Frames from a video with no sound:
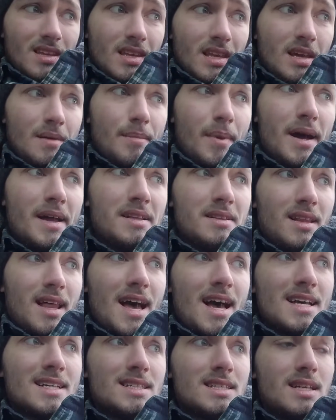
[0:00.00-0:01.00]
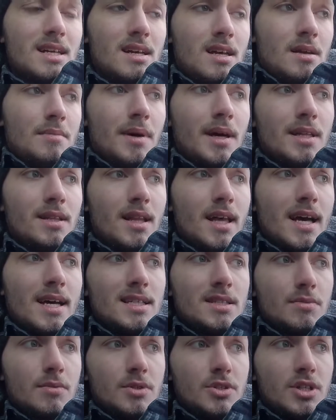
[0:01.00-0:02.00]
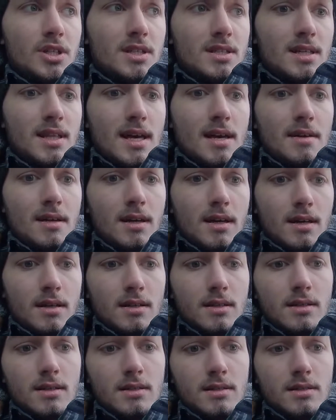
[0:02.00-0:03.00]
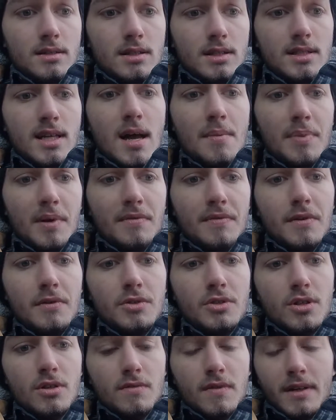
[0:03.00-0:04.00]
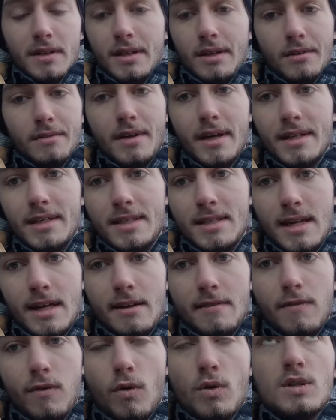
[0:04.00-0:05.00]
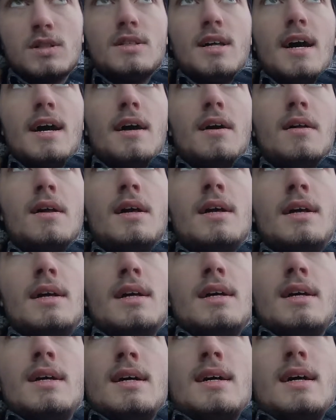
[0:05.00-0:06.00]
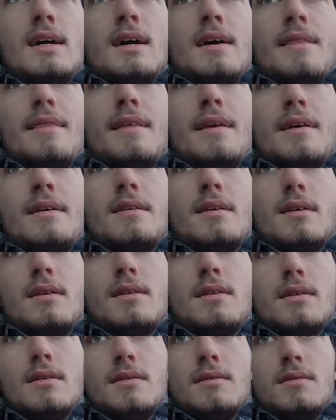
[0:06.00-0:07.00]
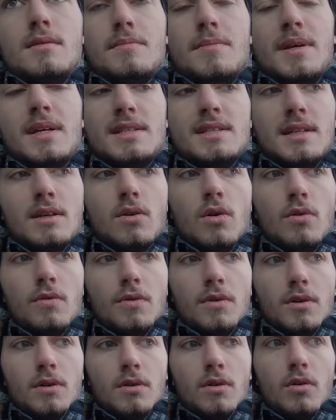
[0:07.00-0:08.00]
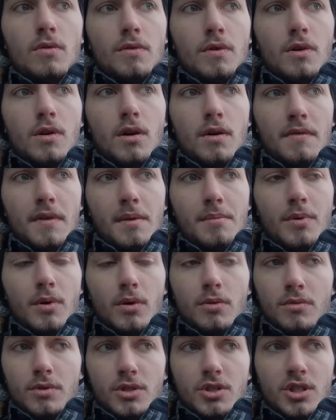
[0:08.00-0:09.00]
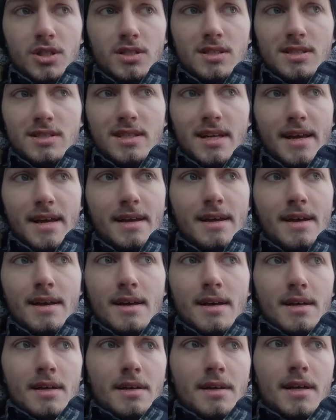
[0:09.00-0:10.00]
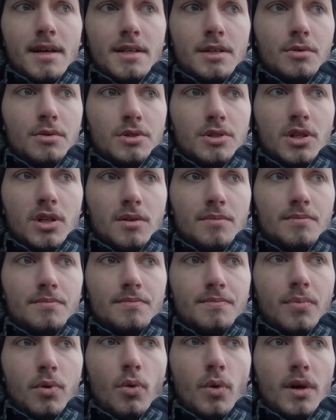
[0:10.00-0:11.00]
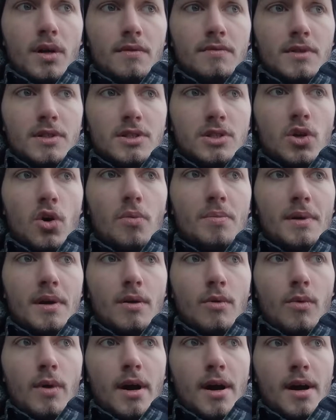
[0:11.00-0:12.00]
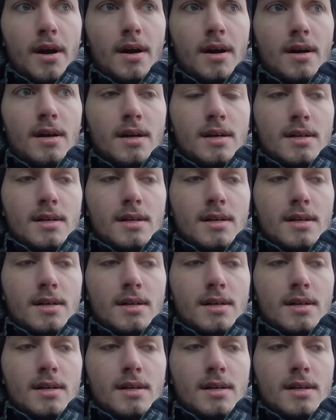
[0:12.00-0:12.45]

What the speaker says: it might last. It might last once you get to that dystopic future of, like, 1984 style. I think the basic overhaul of that book was just to say you get to a certain point of dystopia where